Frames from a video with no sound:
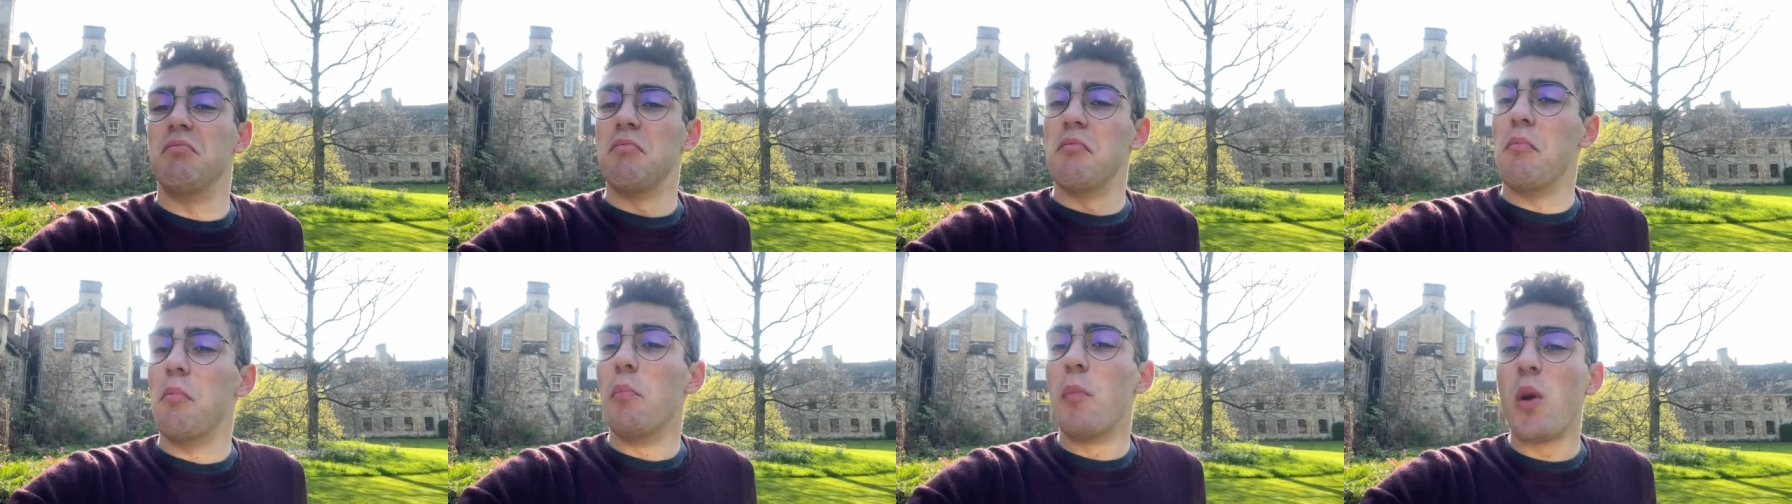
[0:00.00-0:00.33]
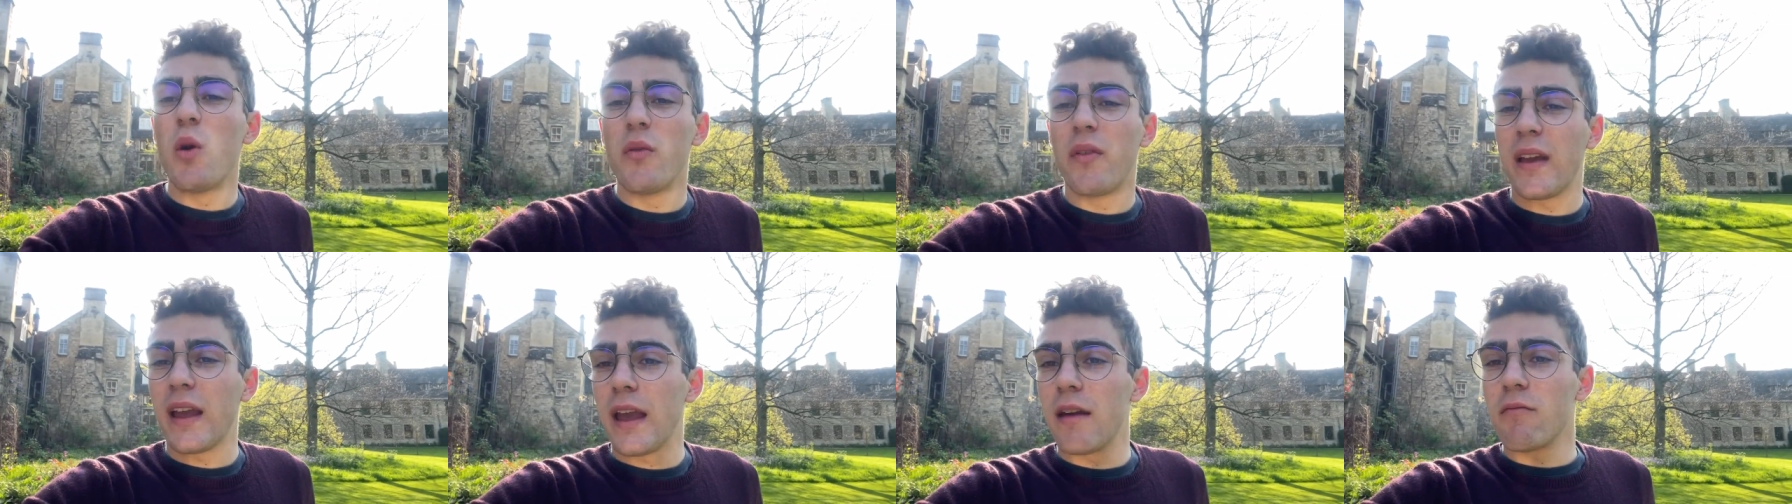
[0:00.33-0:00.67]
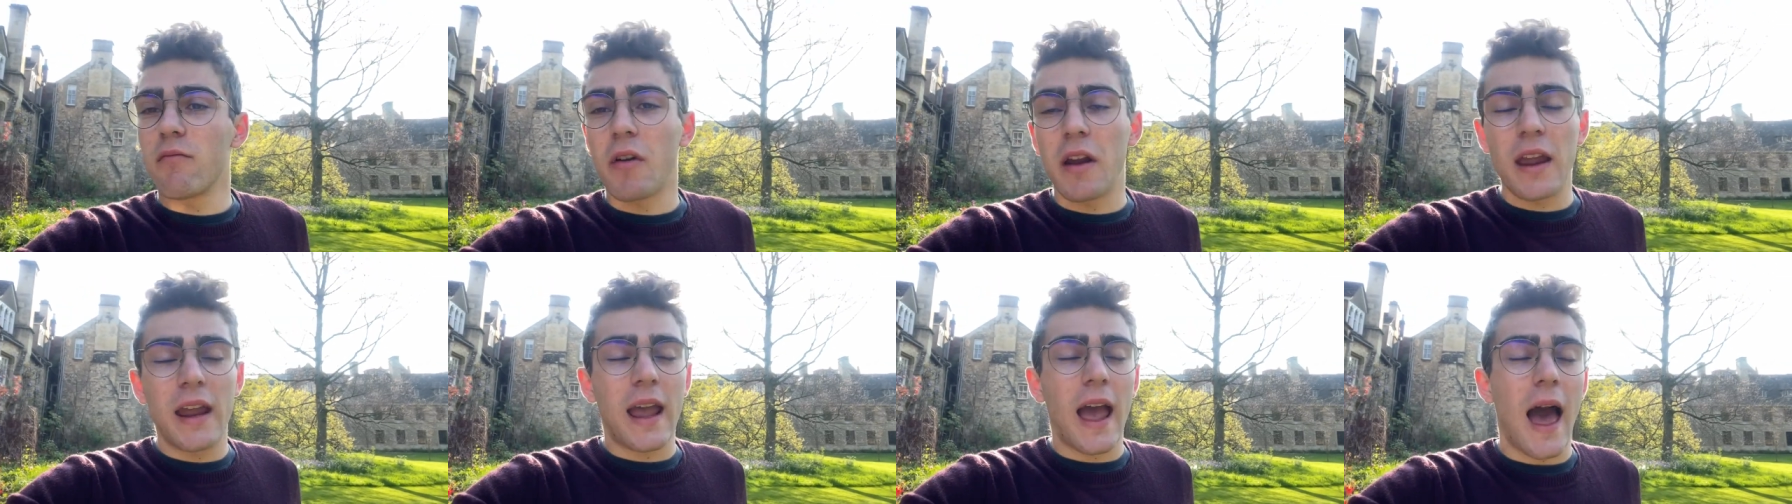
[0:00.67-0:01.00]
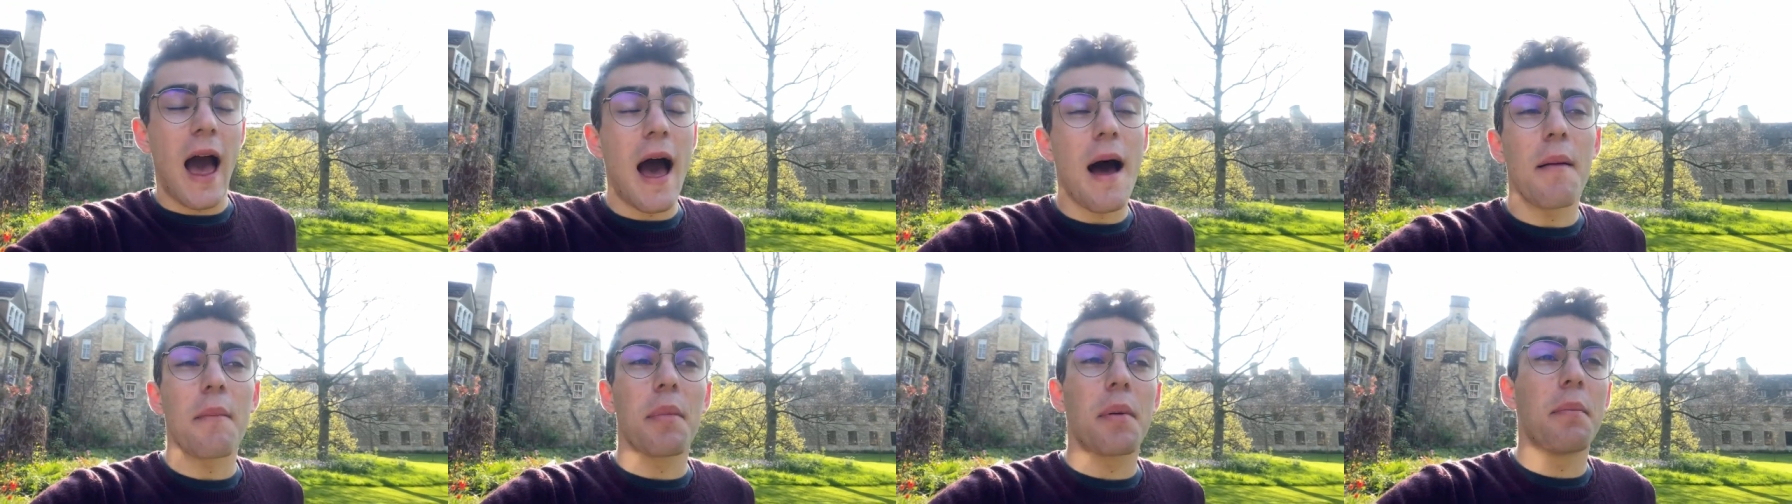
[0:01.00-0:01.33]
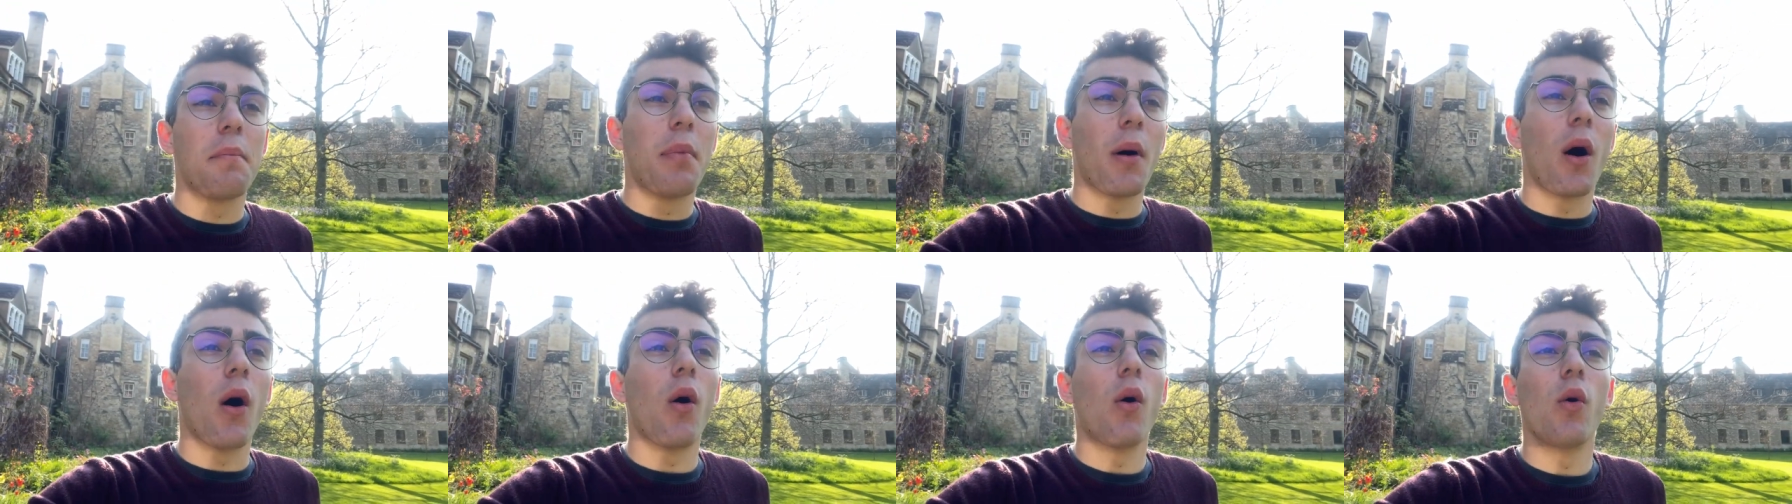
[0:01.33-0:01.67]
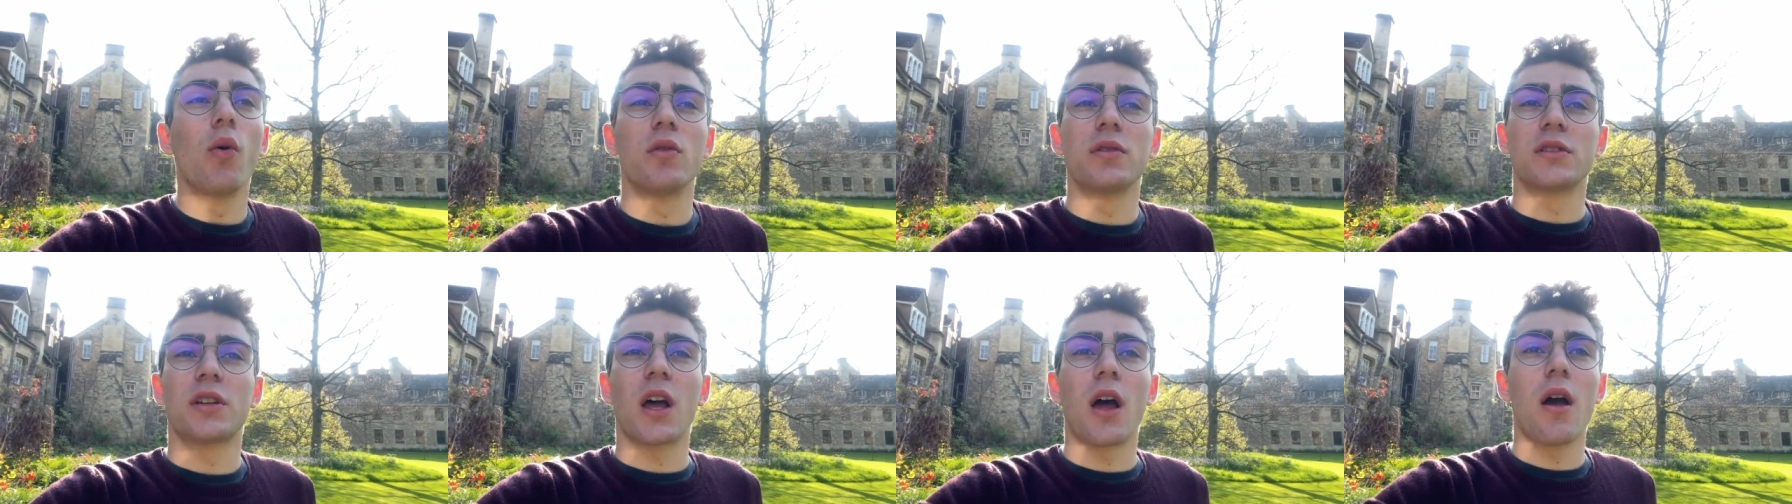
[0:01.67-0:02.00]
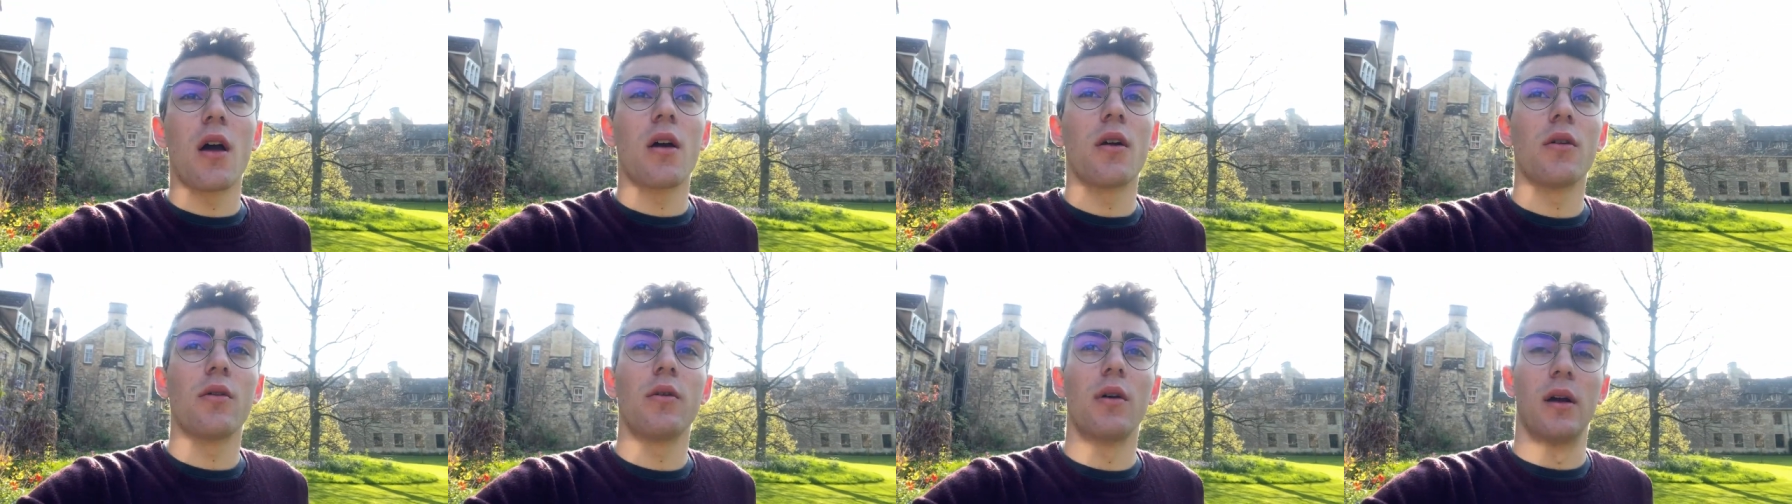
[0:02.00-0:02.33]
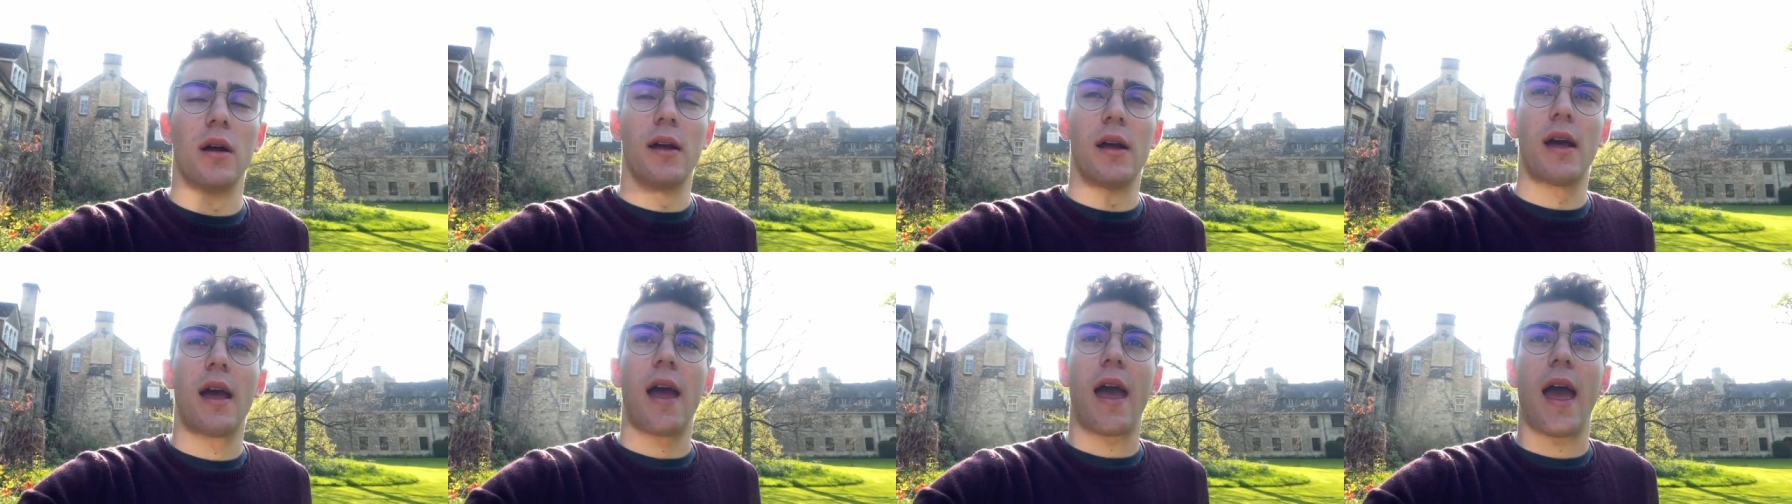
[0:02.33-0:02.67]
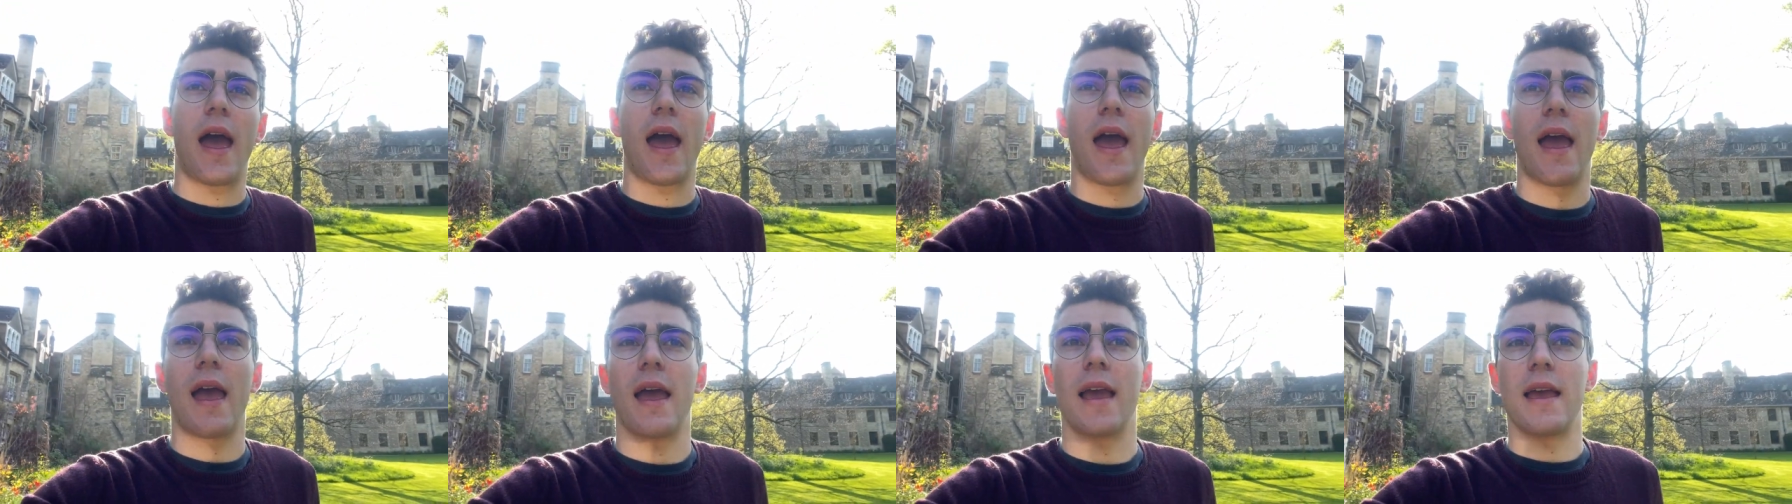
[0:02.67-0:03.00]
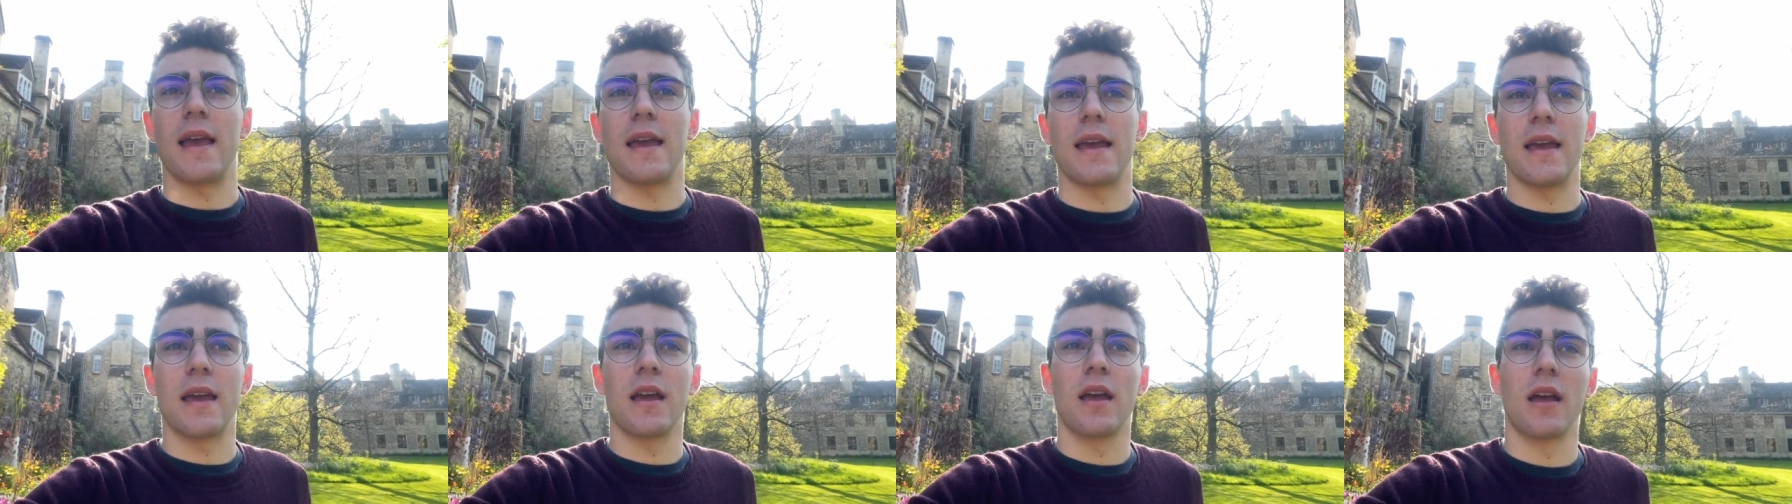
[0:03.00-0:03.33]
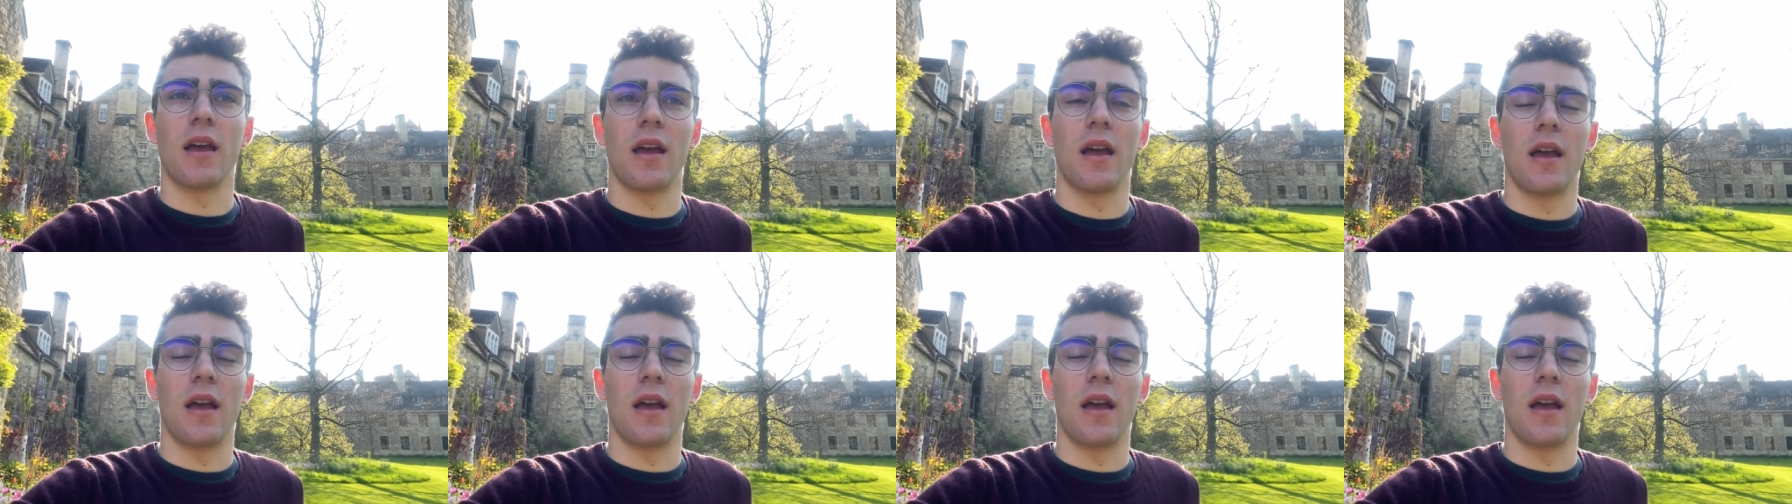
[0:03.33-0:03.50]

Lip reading: moving in recap, but also a